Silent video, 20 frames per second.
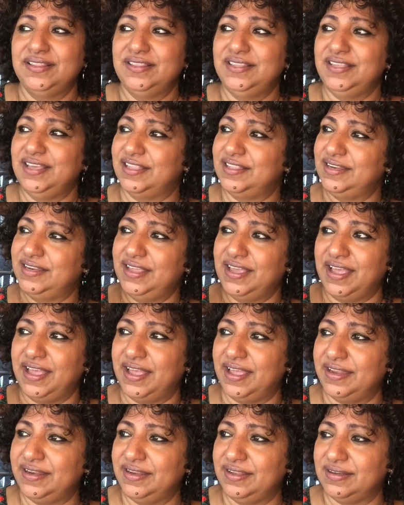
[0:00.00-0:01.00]
The other day I
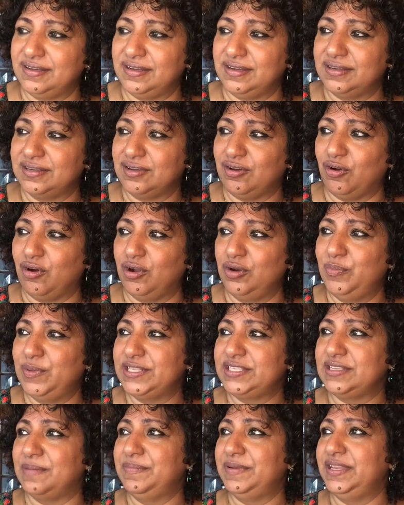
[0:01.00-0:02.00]
had a, a call
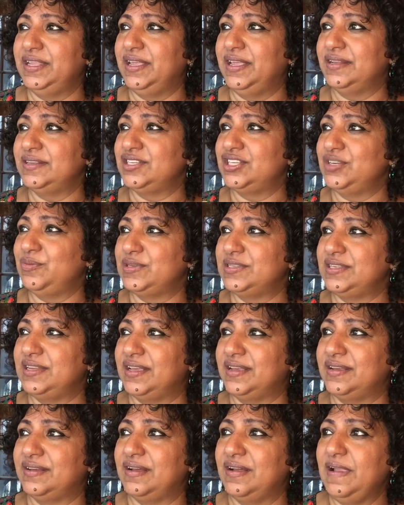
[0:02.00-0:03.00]
with somebody and she was
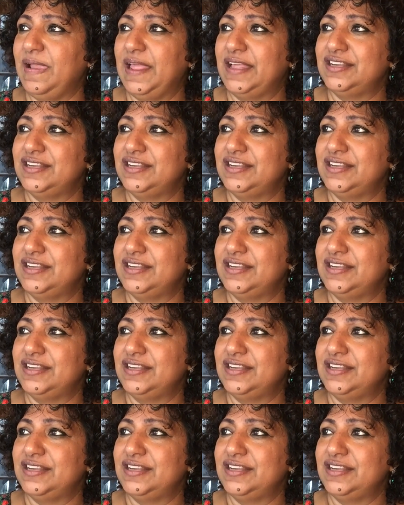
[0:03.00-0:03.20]
like,